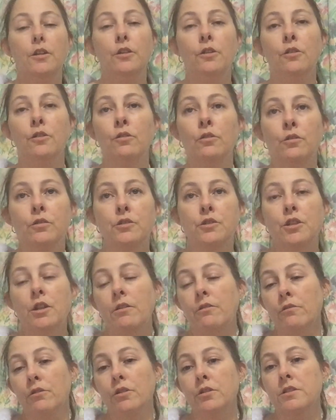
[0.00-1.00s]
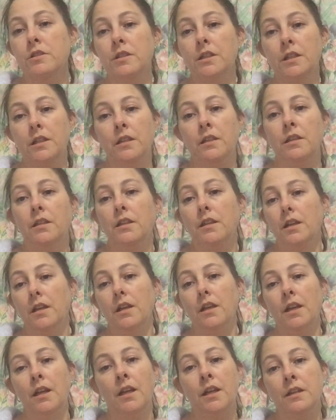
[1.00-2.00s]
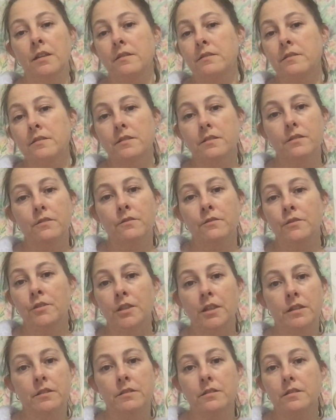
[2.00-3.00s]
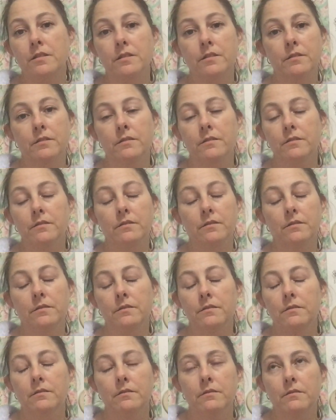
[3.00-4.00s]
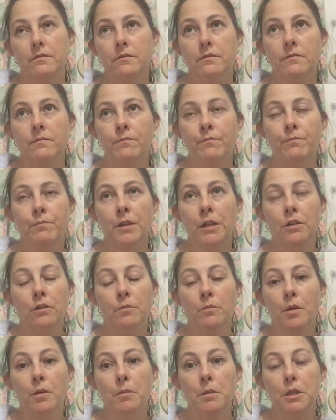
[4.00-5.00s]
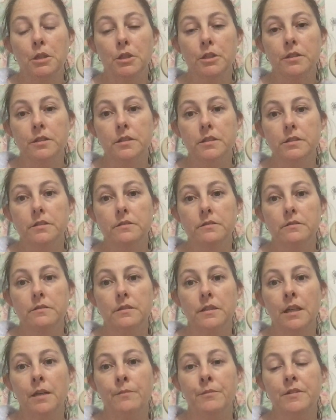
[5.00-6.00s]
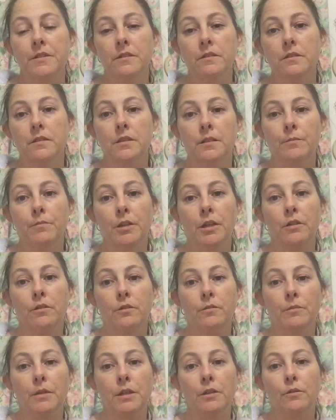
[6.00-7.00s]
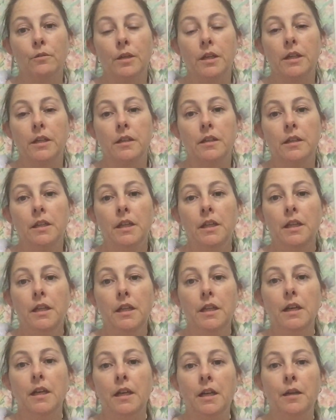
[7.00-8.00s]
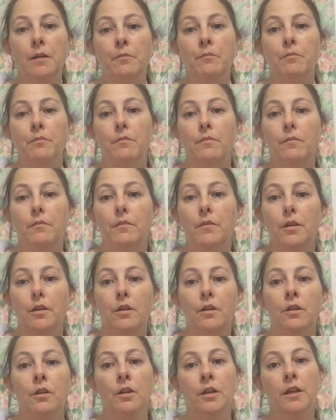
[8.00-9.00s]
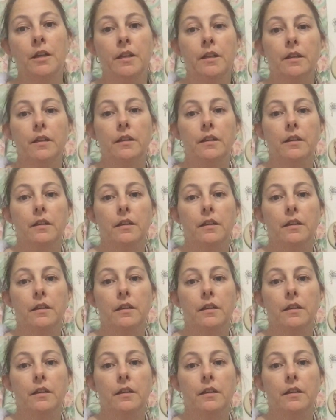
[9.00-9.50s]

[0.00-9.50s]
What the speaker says: Your generosity has just blown my mind, absolutely blown me away. I